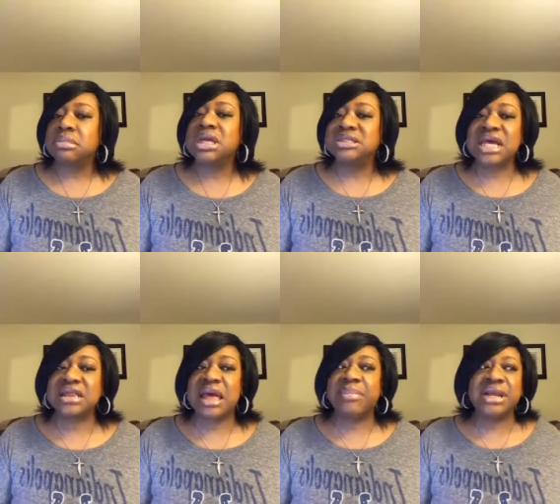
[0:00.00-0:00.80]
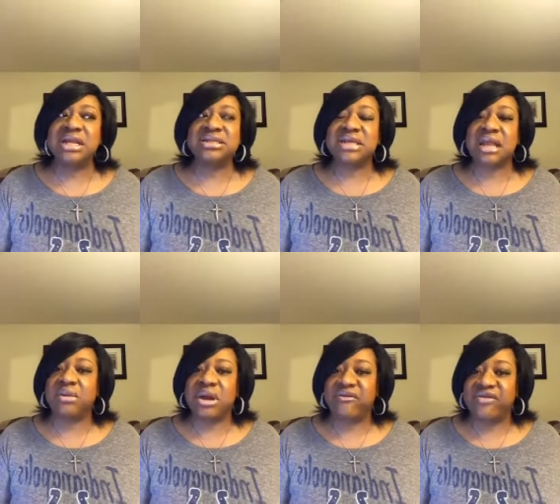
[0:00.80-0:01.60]
He said that, but he didn't say they
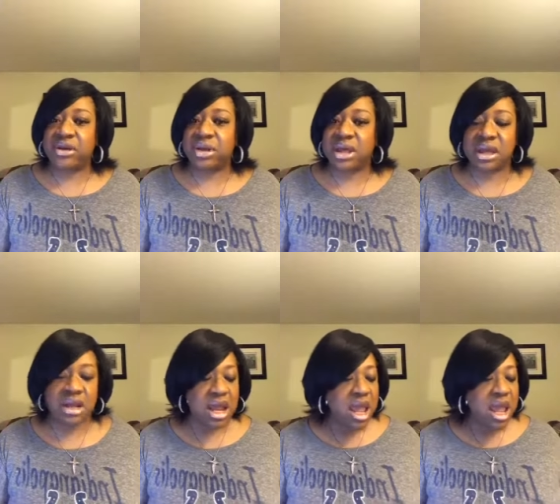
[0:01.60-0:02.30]
were going to feel good.